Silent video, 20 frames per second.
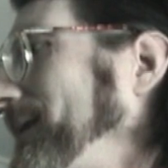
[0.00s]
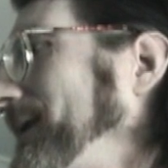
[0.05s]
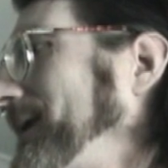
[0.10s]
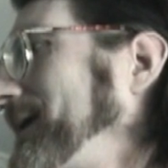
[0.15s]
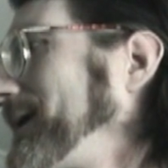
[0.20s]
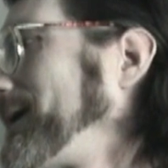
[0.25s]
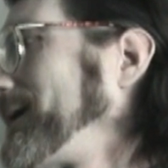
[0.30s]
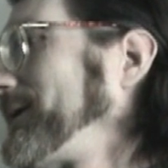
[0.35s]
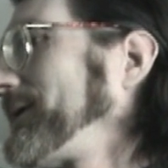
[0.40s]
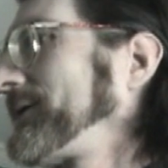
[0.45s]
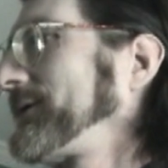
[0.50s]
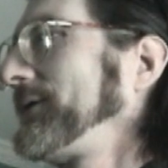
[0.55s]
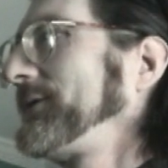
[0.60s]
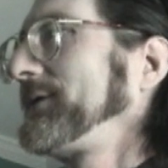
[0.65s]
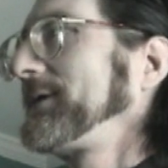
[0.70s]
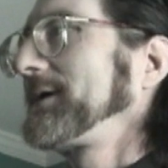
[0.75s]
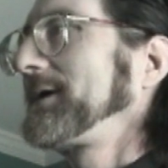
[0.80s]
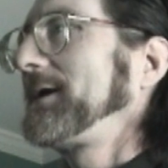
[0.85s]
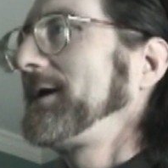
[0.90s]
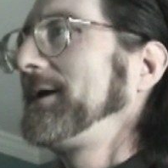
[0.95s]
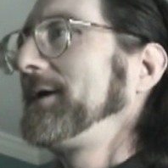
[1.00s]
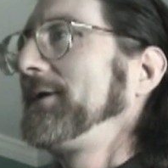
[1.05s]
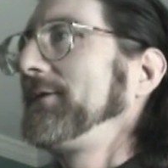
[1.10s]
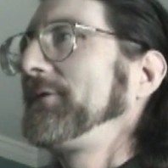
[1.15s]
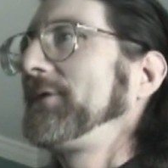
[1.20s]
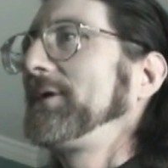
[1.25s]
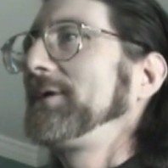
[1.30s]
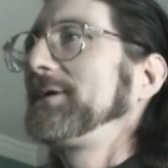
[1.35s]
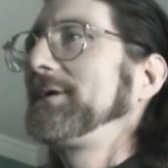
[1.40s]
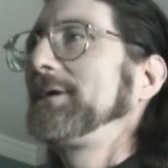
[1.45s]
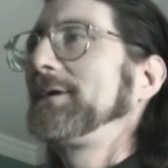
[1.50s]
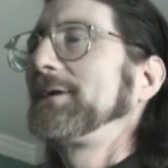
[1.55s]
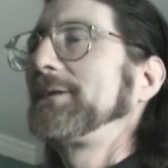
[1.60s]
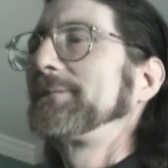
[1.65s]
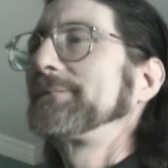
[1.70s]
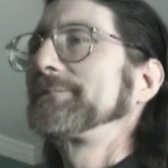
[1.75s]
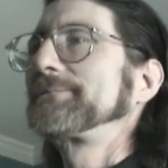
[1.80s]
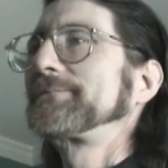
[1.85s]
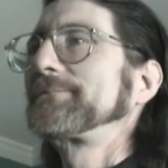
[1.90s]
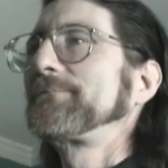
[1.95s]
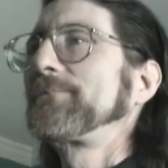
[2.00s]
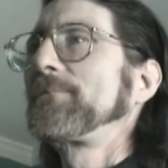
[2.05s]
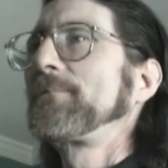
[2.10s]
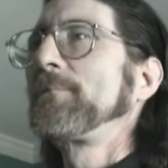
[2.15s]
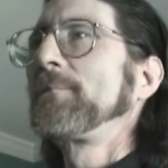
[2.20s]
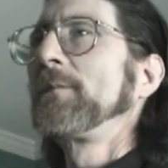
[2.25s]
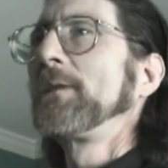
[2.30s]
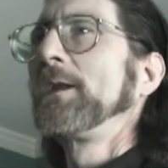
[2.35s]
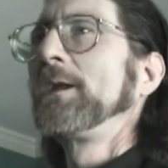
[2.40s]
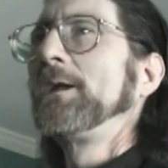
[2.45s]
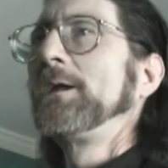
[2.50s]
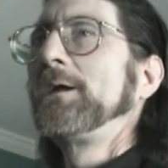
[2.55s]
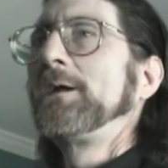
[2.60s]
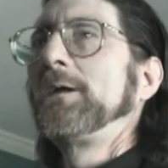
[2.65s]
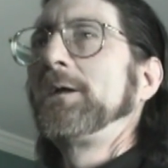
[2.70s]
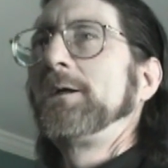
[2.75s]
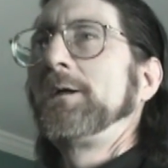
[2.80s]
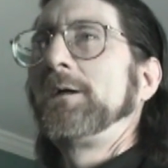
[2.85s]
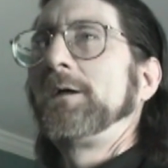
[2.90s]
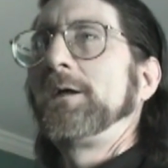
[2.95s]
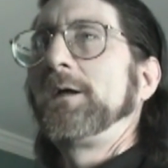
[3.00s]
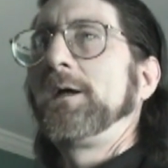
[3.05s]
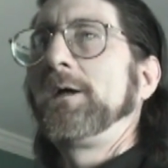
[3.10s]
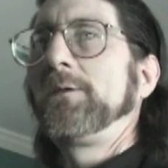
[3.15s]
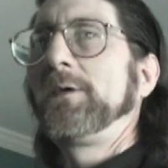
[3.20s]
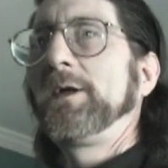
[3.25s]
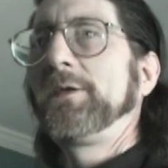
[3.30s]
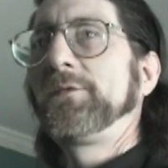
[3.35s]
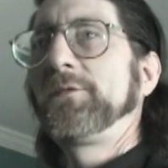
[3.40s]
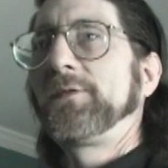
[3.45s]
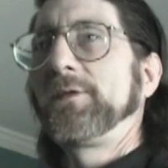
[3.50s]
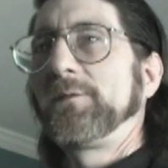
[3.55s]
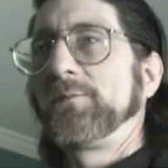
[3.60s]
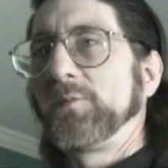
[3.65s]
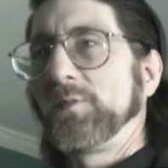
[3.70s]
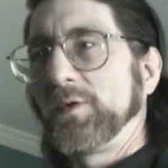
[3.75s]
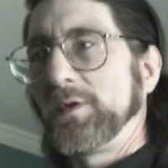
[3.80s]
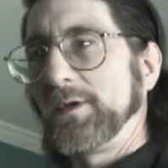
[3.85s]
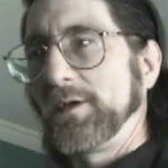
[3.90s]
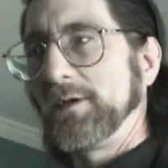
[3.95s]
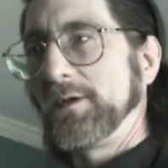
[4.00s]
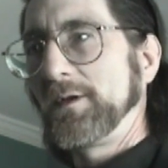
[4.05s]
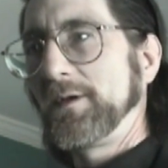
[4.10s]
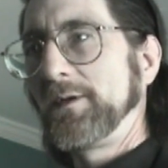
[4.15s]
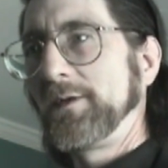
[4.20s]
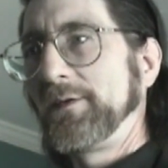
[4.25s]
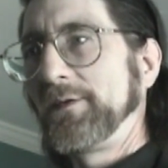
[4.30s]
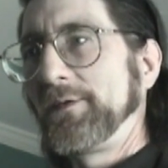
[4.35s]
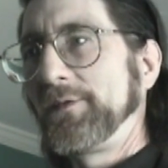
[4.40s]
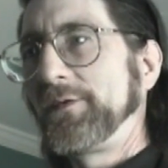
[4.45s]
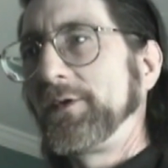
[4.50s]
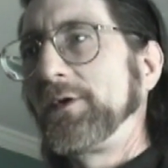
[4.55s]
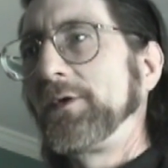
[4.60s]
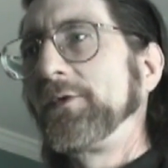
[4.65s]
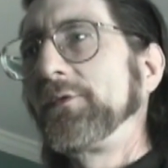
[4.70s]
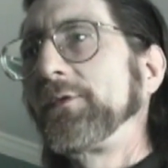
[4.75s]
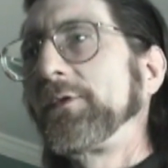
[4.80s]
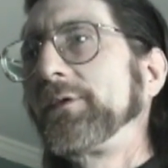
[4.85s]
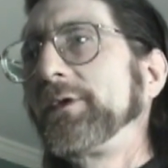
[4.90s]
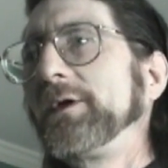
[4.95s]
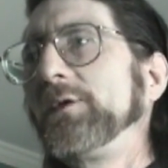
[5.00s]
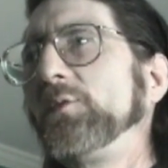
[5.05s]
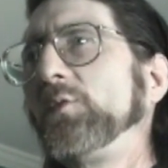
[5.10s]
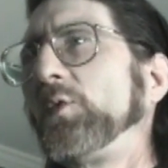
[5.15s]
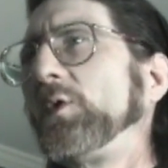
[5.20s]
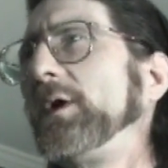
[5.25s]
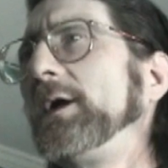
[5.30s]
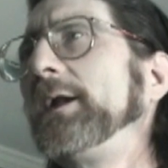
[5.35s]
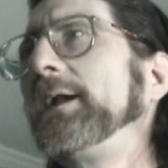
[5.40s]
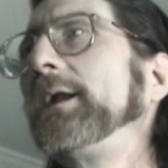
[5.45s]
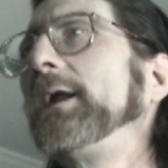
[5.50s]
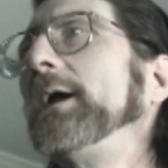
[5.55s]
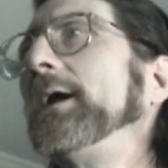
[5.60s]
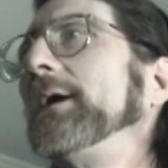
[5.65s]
And I looked at the guy and I said, you know, I read somewhere that there is only one